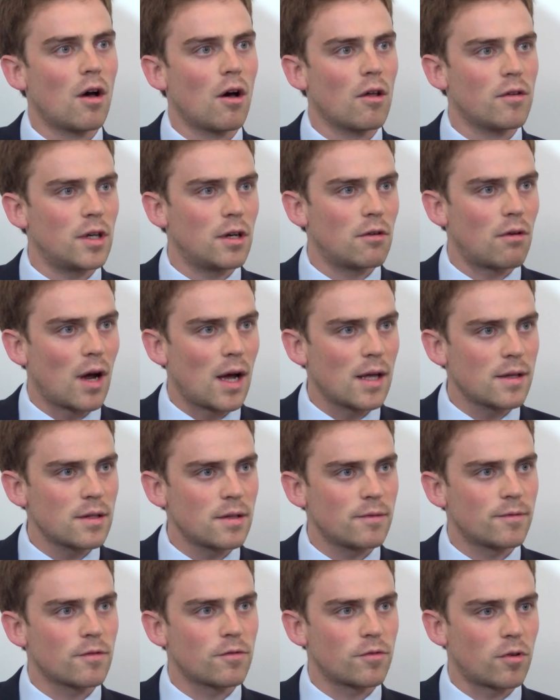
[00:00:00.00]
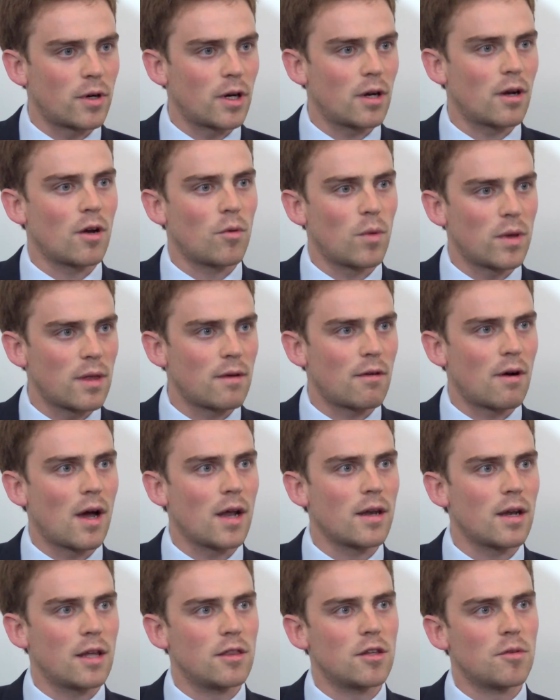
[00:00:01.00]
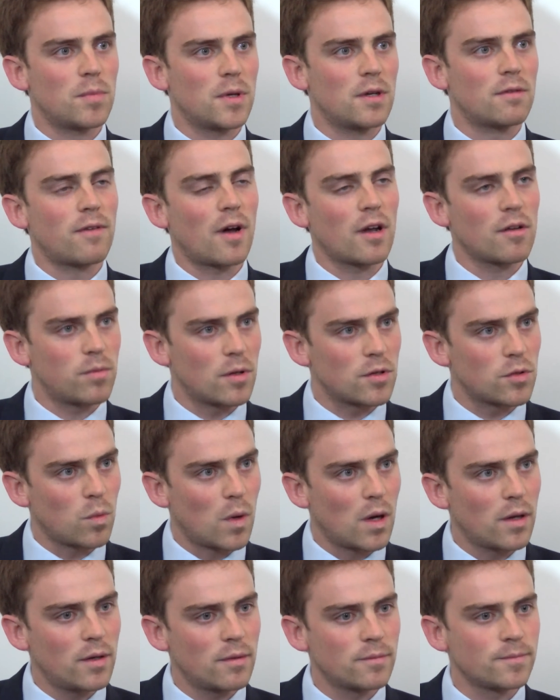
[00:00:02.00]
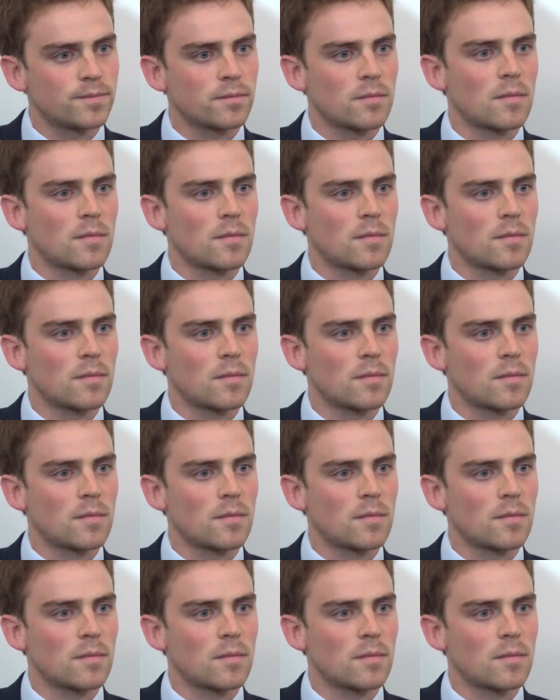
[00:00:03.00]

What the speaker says: on Iran with Iran and the P5+1,